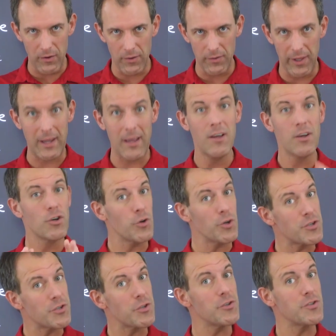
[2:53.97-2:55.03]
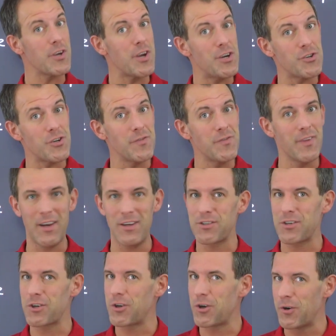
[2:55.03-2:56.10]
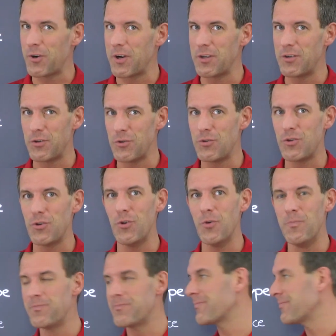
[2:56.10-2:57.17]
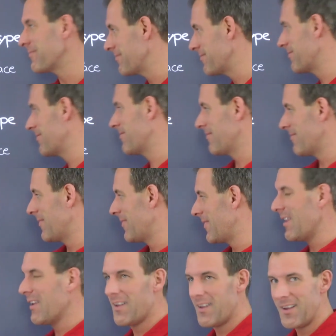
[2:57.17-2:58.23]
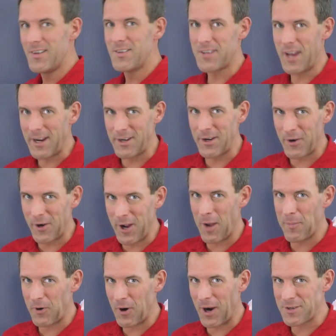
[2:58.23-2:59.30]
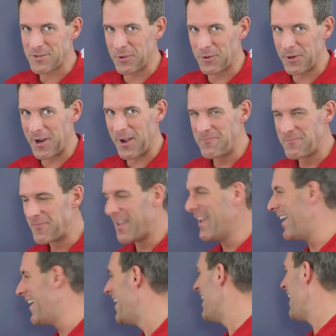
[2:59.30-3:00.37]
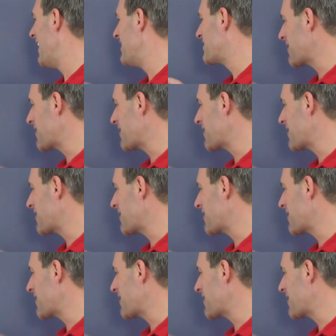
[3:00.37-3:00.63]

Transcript: like crystallization that is occurring due to secondary hyperoxaluria. And